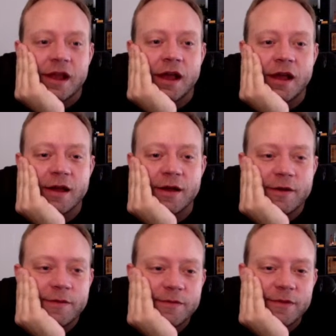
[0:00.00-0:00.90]

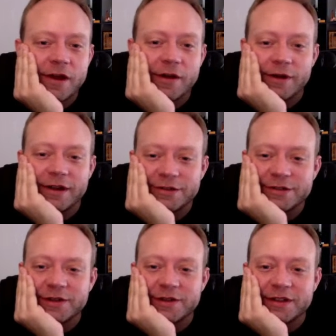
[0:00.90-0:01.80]
All right,
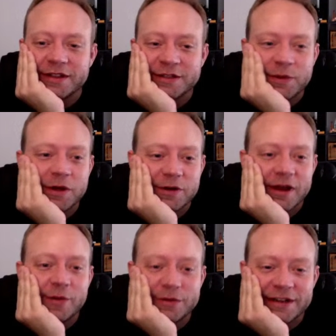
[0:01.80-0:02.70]
turns out that the small
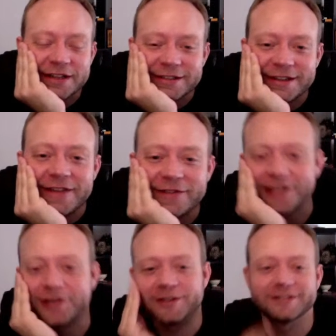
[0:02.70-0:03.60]
crab was an excellent
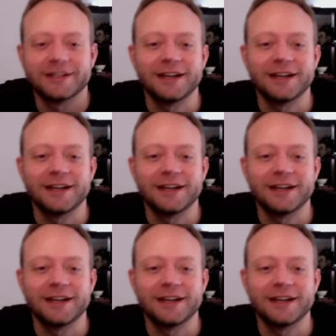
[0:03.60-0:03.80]
navigator.